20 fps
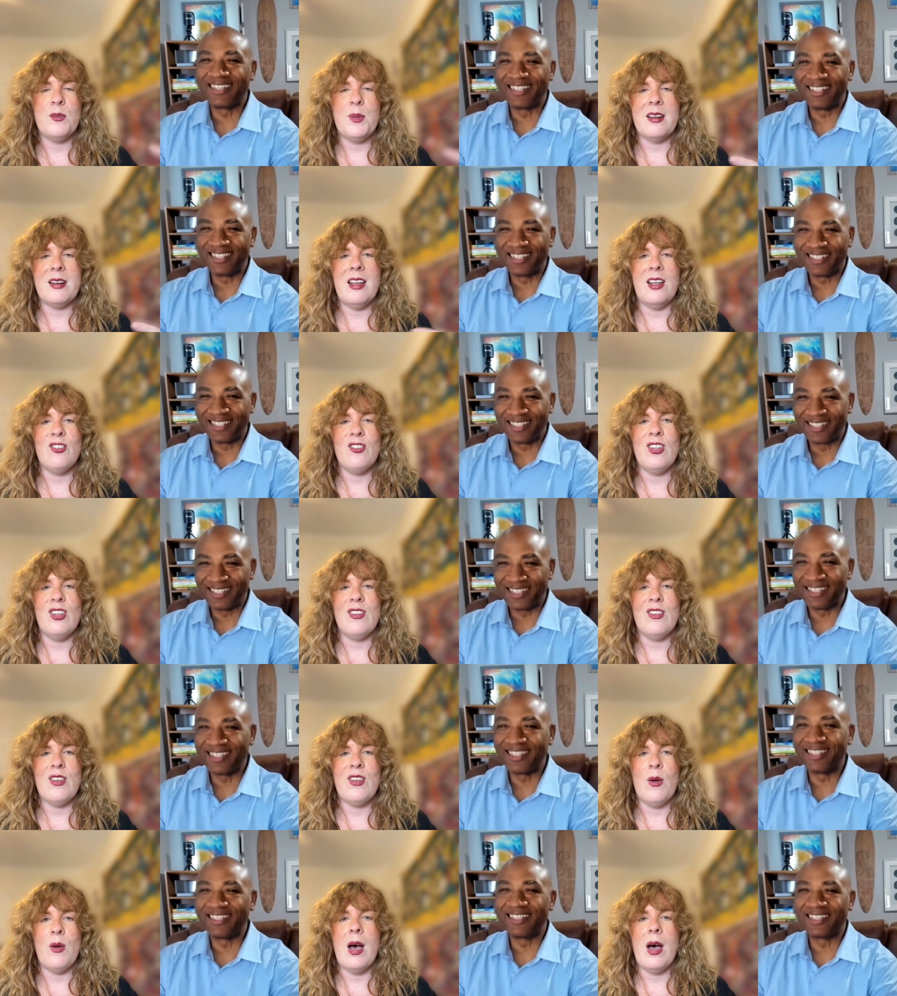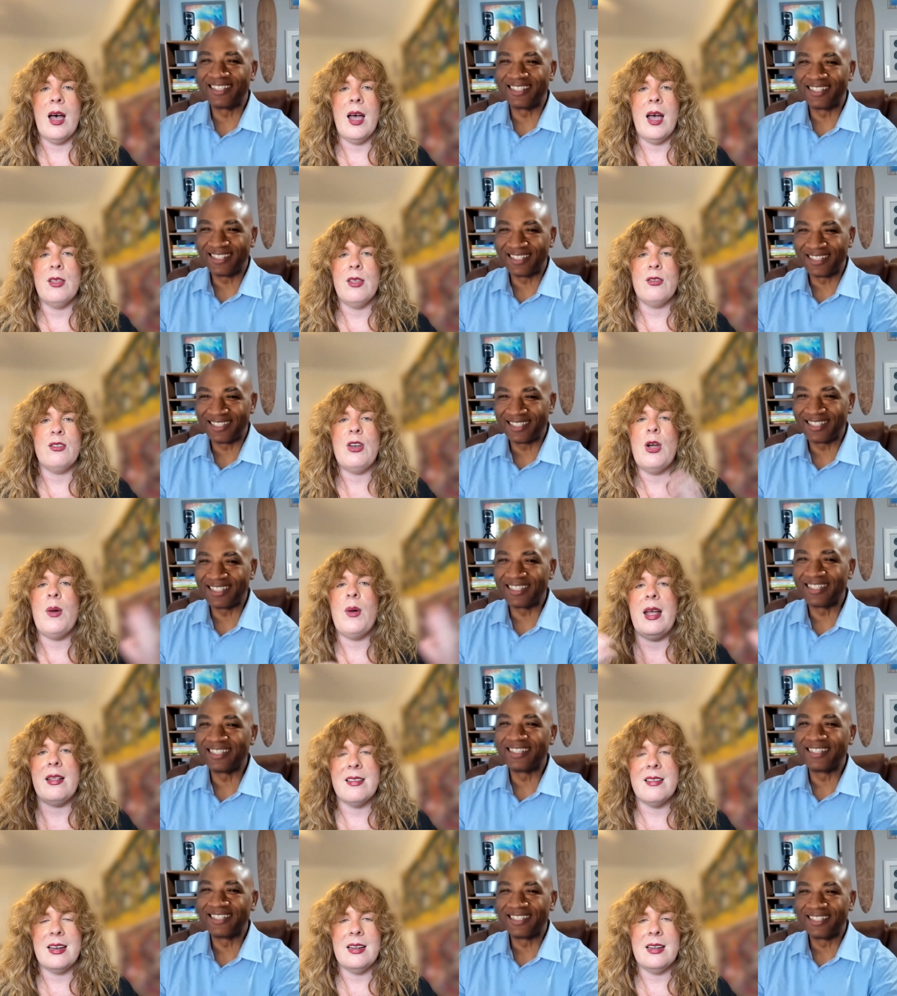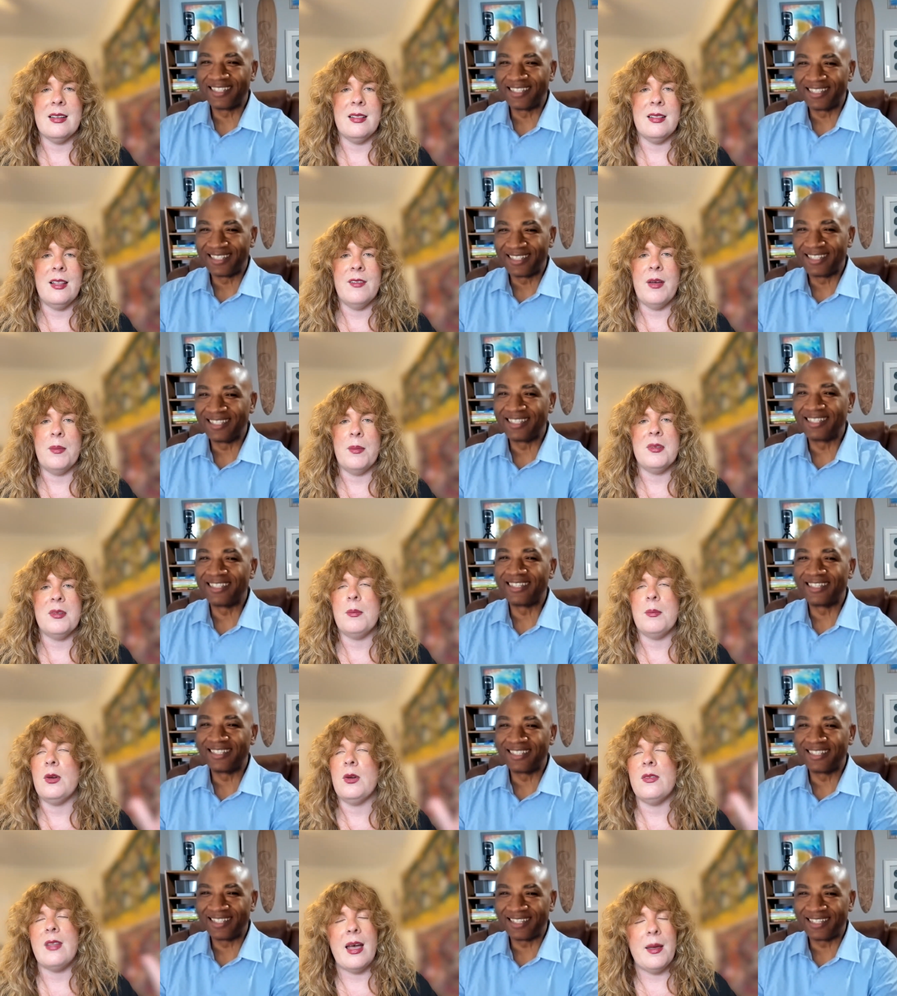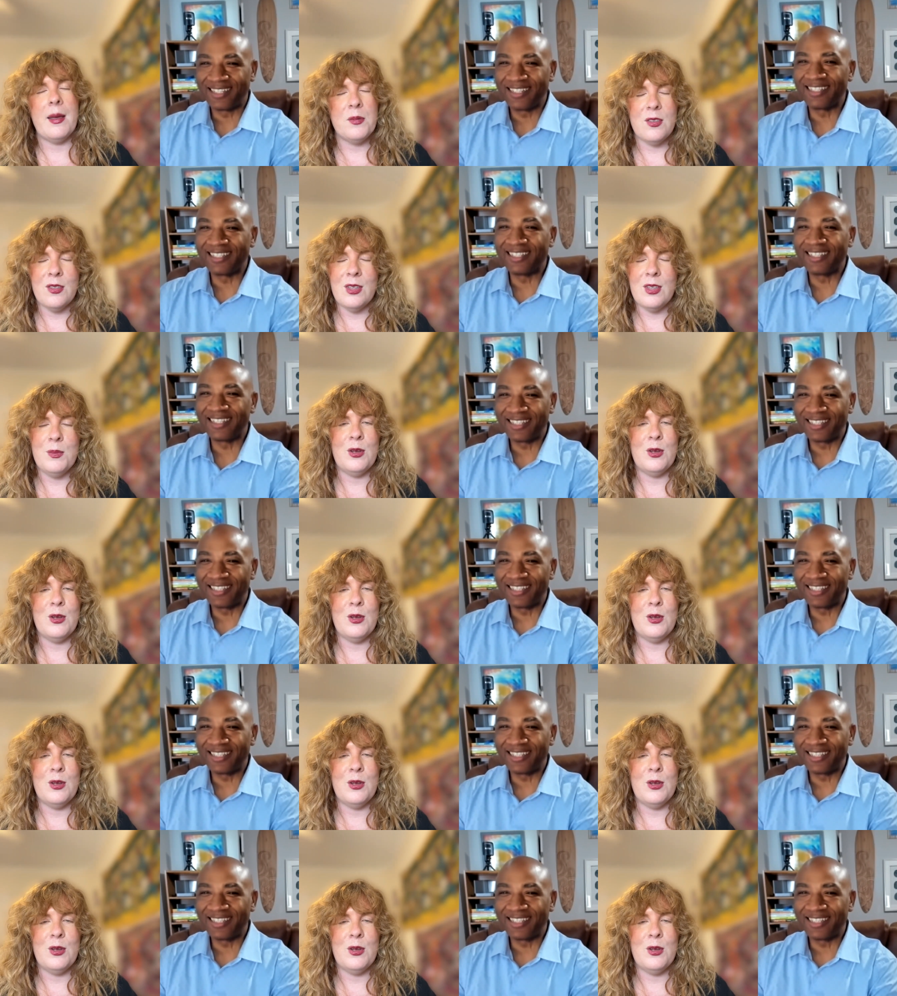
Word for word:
Speaker 1: a trip to Colombia for for a birthday.